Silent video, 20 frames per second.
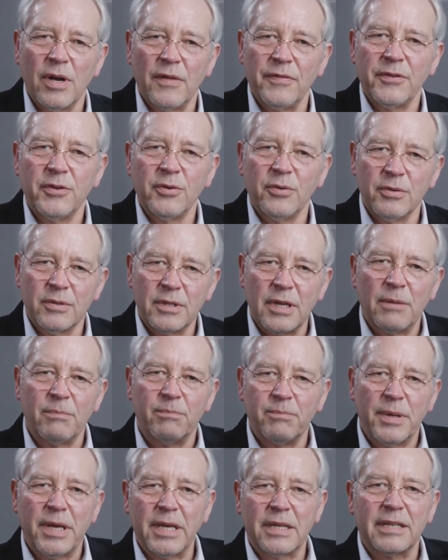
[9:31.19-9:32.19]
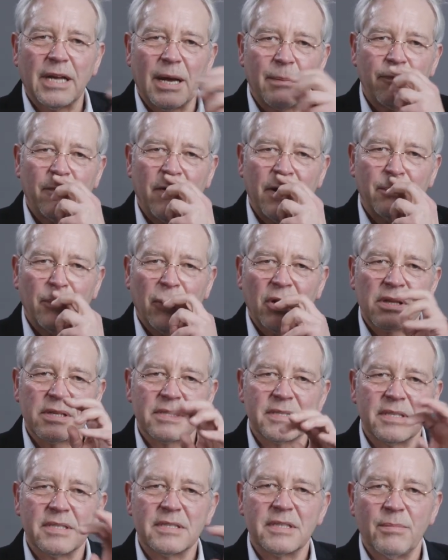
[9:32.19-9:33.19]
and you then picked up one model
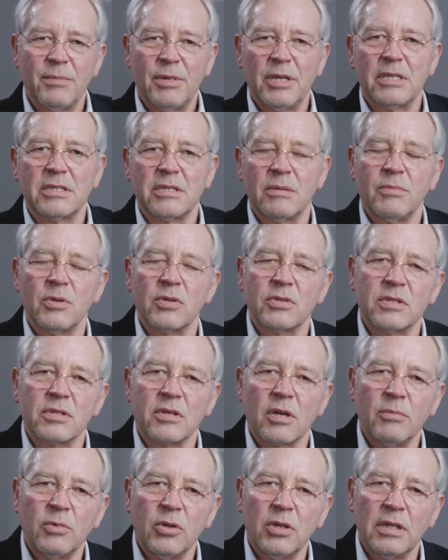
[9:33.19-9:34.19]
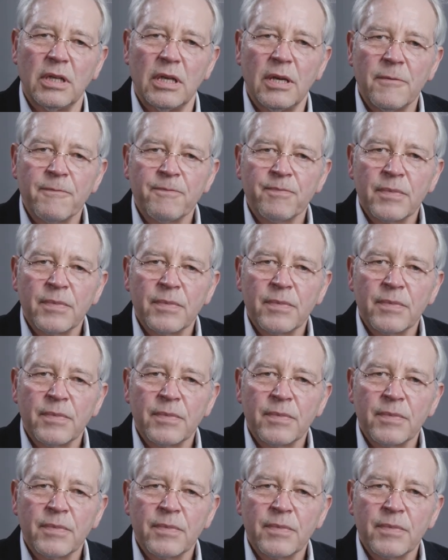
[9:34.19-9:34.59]
system in the symbiosis community.